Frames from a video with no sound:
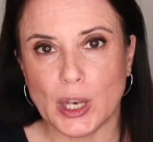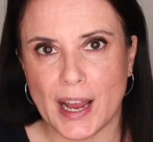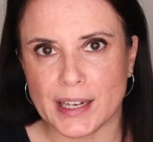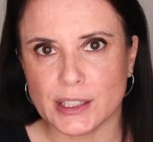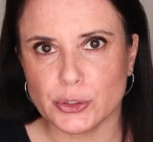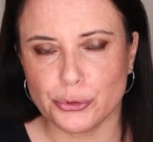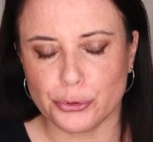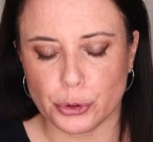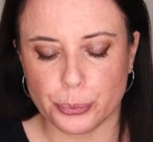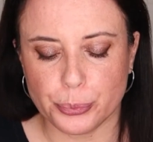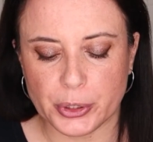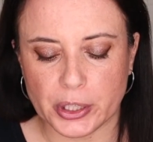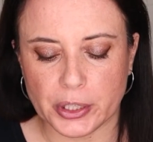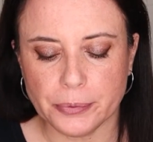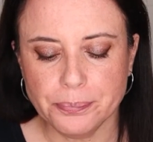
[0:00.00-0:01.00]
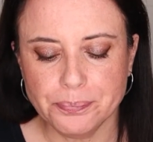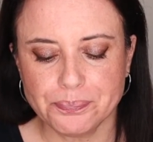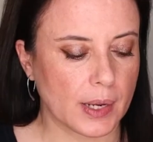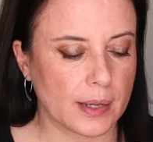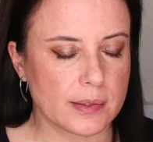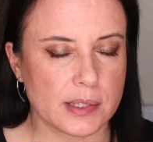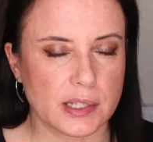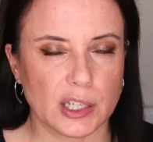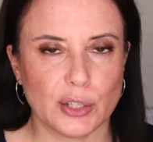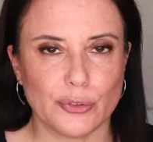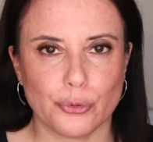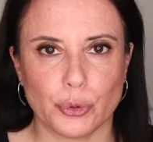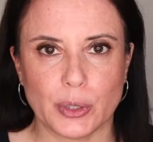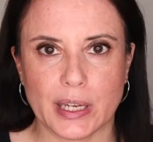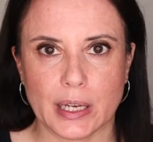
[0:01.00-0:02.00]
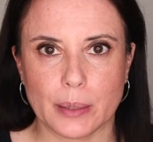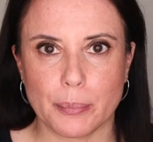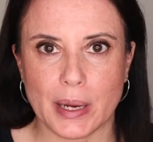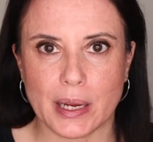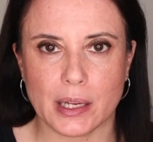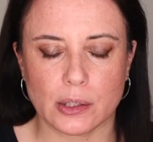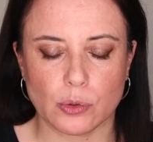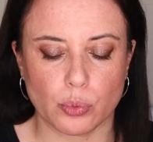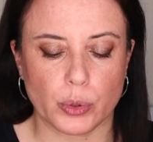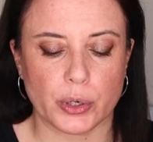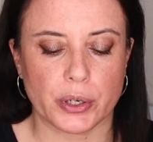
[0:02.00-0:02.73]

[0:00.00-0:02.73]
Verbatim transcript: light for me. Let's see if we can make it